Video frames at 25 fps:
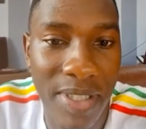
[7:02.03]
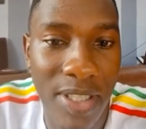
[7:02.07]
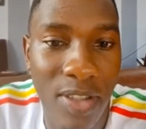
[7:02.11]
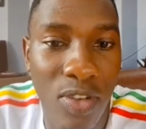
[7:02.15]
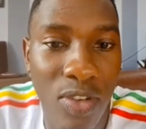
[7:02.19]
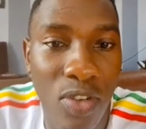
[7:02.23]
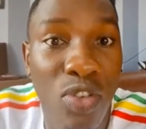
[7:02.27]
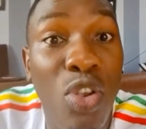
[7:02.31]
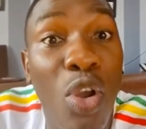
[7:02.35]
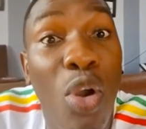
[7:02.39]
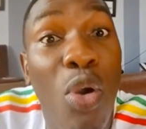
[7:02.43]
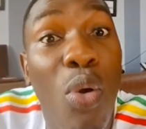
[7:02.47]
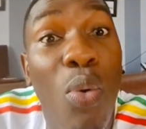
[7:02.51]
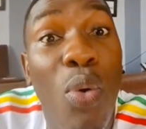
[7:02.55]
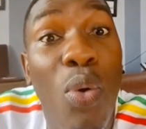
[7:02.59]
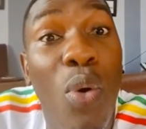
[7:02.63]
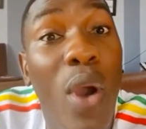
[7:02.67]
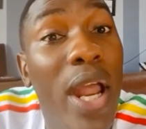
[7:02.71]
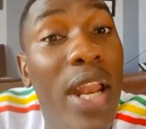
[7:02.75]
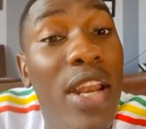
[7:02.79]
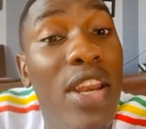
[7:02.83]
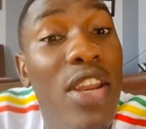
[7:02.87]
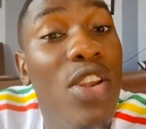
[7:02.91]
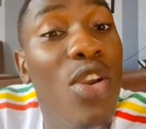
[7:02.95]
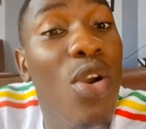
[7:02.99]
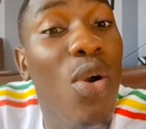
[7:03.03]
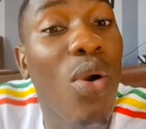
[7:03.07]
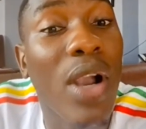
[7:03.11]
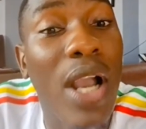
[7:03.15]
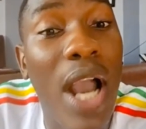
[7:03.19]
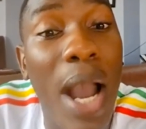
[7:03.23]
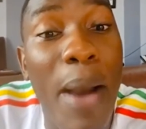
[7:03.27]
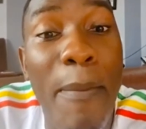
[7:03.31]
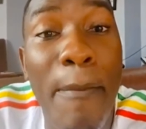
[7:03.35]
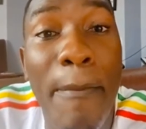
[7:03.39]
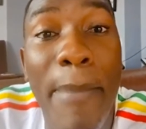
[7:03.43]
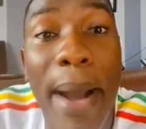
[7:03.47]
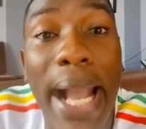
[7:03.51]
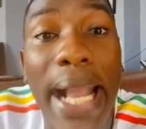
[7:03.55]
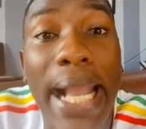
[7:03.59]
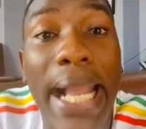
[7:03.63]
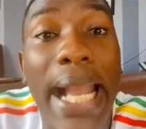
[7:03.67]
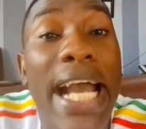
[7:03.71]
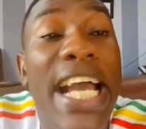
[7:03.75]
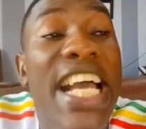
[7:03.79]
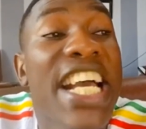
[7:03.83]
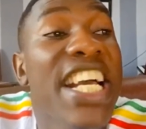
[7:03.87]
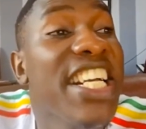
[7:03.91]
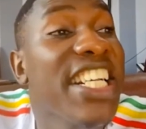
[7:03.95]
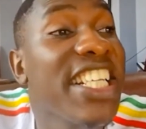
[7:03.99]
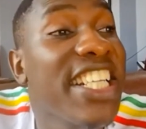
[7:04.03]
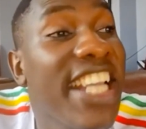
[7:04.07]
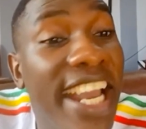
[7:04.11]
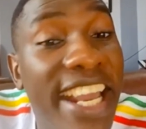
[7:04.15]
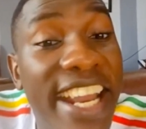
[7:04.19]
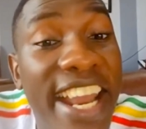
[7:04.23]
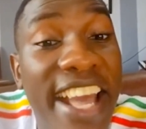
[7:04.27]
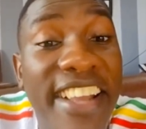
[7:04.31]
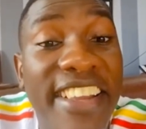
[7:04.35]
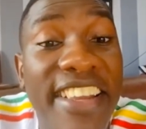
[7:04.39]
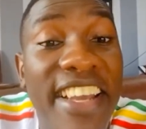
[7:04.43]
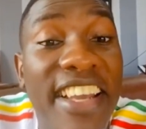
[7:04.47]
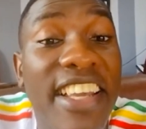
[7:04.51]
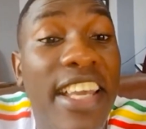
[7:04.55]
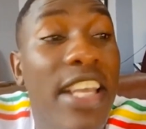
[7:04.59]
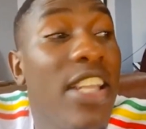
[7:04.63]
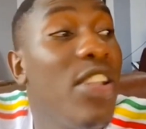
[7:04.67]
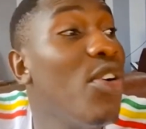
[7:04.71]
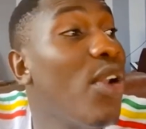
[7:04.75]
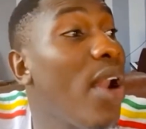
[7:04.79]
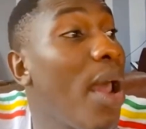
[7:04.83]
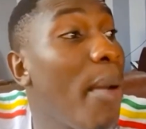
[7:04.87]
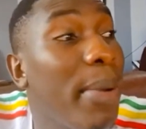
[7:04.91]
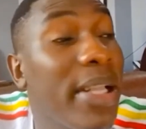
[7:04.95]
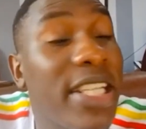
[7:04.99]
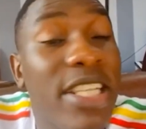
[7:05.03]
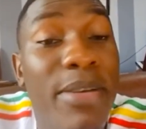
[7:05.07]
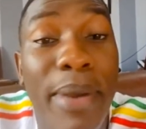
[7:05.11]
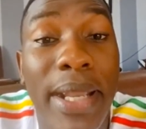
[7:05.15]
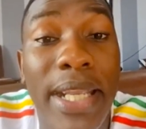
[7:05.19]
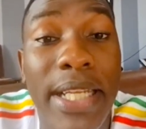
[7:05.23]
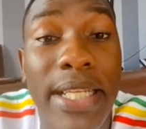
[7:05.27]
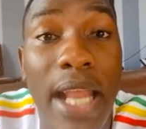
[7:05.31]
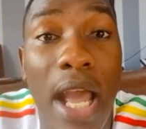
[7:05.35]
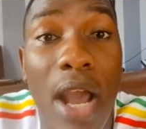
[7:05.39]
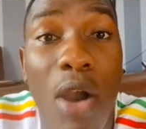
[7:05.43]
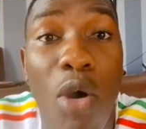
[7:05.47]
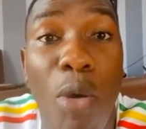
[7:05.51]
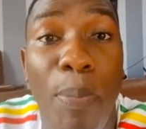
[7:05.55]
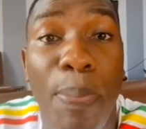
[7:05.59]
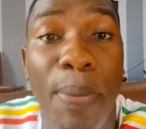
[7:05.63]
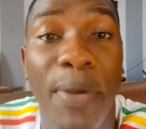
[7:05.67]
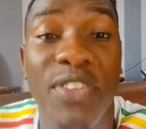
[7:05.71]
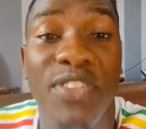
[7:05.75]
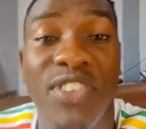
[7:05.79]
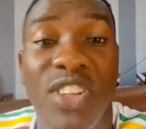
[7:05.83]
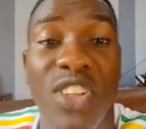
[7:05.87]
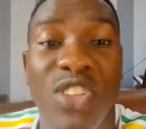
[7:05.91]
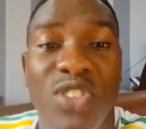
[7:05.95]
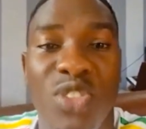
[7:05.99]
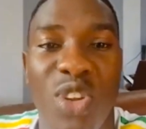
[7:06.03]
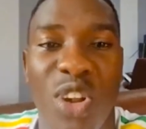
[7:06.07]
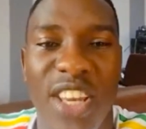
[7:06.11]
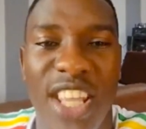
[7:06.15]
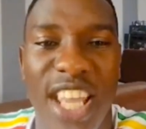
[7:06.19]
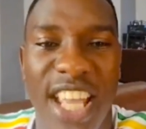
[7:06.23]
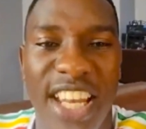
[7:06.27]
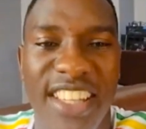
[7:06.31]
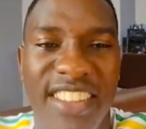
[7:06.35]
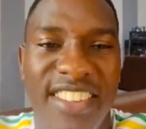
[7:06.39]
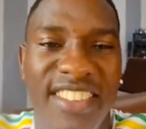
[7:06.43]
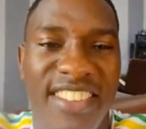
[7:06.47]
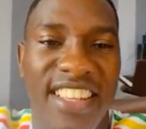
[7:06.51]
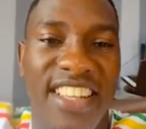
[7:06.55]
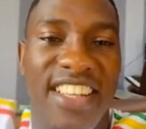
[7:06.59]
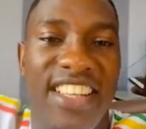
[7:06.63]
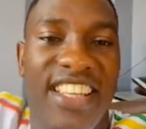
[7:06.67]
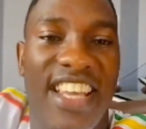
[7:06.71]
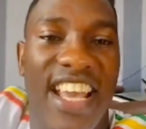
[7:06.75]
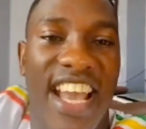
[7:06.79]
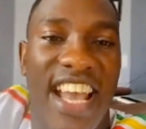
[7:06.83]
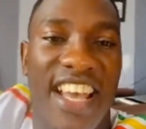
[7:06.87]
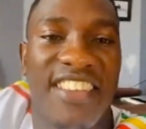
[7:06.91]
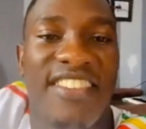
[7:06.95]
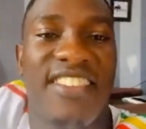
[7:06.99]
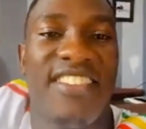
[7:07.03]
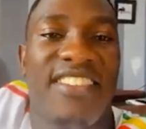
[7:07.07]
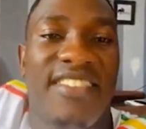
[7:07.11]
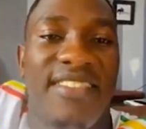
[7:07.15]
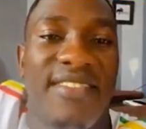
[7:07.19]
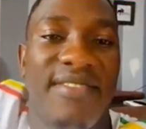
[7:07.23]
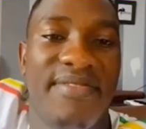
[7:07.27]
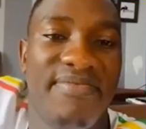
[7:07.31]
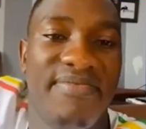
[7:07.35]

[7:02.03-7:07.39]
So when you come back, genda kekenyola bechi baita opposition yeri serious.